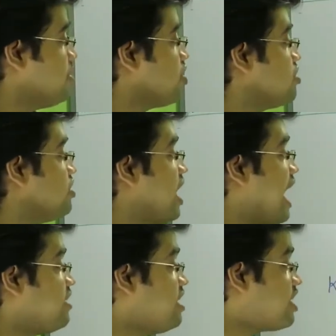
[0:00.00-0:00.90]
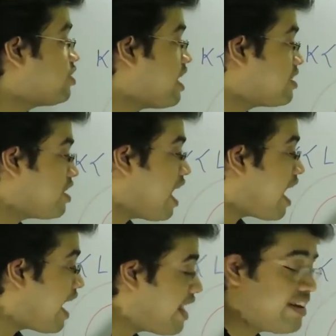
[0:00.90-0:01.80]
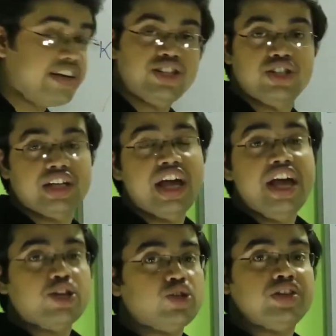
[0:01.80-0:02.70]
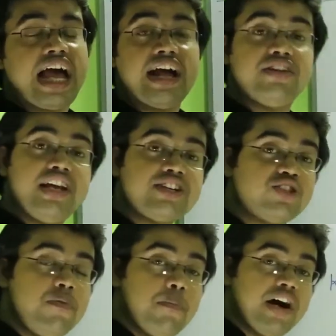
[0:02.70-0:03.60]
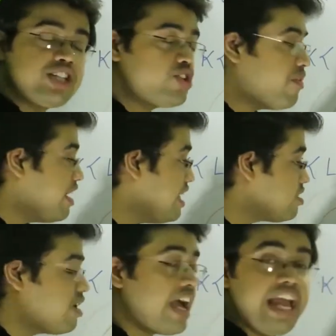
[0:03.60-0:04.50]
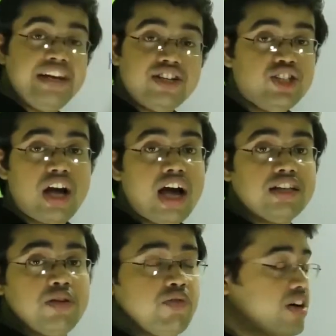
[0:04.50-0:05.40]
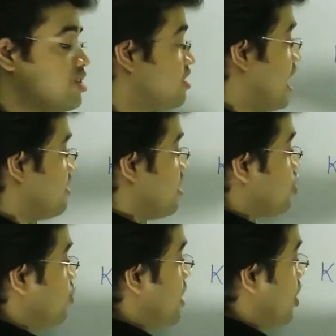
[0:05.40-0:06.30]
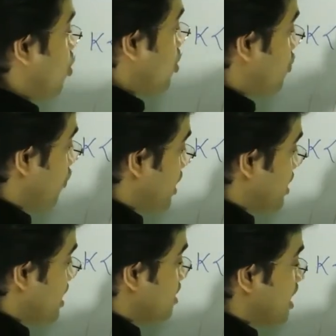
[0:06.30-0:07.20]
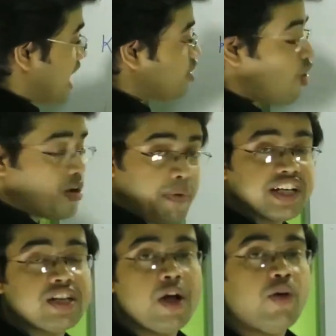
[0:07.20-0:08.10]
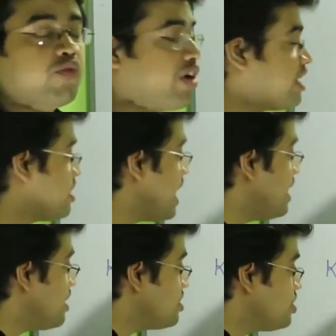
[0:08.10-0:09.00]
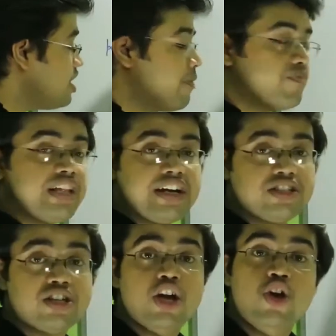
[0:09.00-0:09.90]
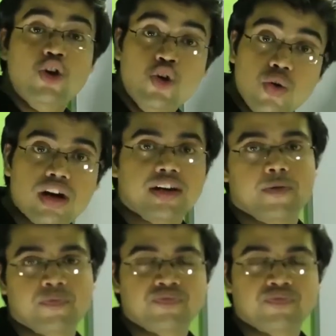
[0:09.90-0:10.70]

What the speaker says: Because that electron has the higher energy. So that electron must release the energy, otherwise that electron will not fit in that orbit where the energy that is lower.